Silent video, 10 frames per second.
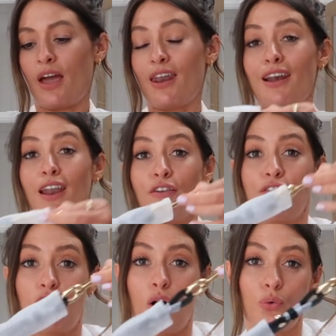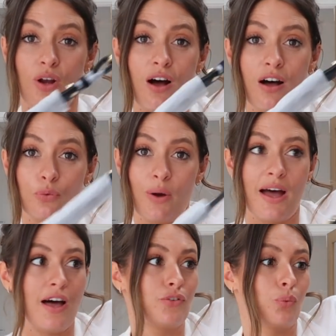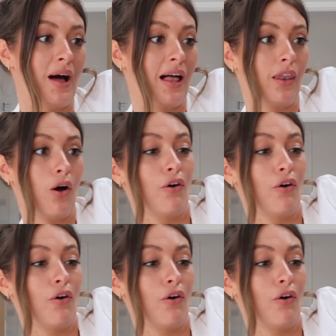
and I love the gold hardware as well,